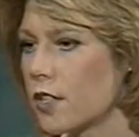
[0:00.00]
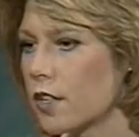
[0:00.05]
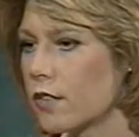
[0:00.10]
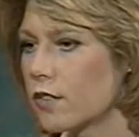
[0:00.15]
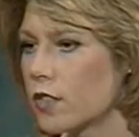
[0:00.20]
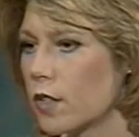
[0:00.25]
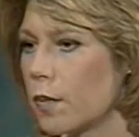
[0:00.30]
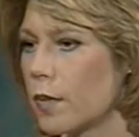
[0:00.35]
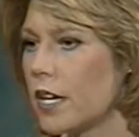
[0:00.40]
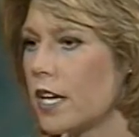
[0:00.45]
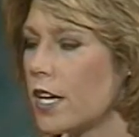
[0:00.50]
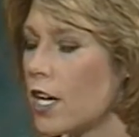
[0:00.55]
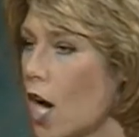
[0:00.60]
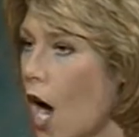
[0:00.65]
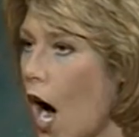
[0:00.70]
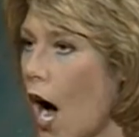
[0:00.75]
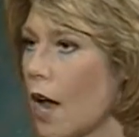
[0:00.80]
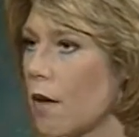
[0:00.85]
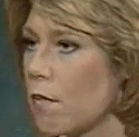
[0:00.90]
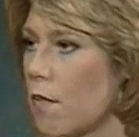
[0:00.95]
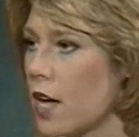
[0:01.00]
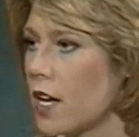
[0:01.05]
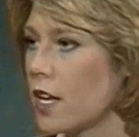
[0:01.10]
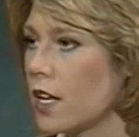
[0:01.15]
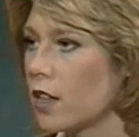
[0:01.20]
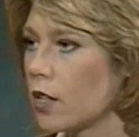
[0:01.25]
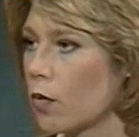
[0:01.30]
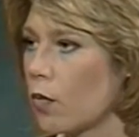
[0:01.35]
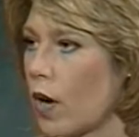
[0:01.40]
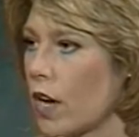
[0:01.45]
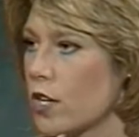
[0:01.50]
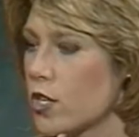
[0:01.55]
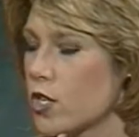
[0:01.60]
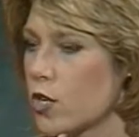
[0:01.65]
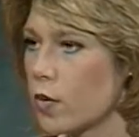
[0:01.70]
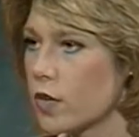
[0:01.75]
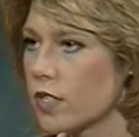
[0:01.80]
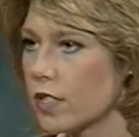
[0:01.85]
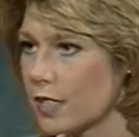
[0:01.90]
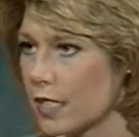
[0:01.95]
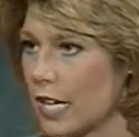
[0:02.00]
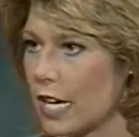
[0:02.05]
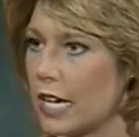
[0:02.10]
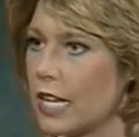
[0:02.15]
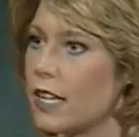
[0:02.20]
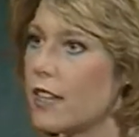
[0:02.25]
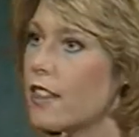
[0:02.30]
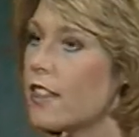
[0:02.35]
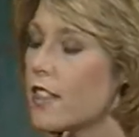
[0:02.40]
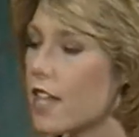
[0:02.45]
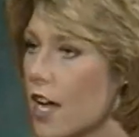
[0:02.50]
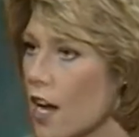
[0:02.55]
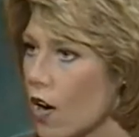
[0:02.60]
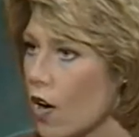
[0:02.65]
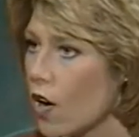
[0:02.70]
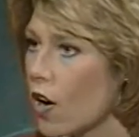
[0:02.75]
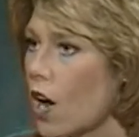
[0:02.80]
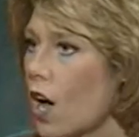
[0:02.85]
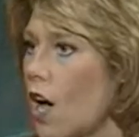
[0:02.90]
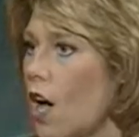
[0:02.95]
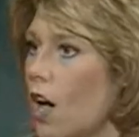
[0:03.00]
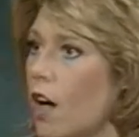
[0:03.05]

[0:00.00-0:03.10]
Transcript: of somebody not making the right choice and letting their